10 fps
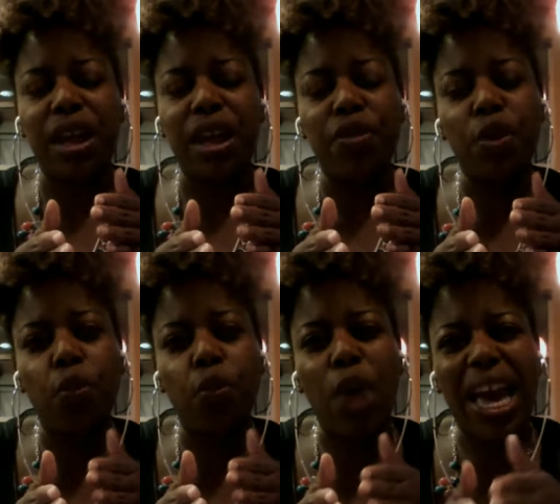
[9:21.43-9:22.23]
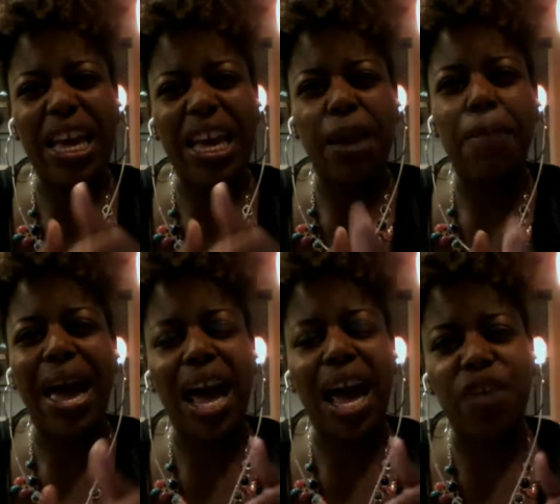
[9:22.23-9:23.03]
the way my
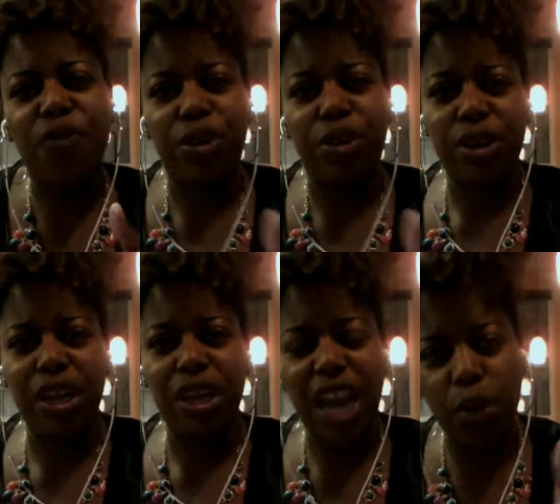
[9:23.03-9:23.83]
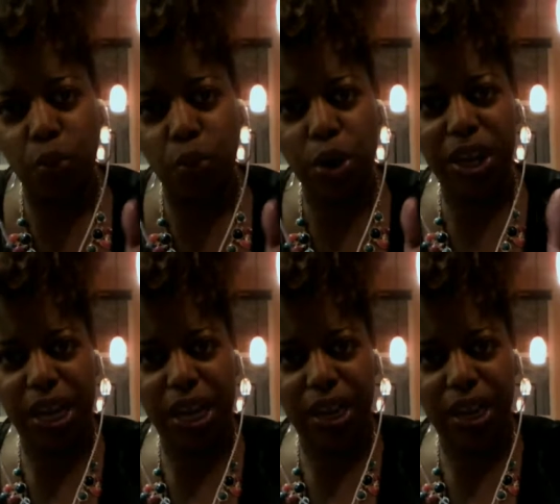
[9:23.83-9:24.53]
effort in working.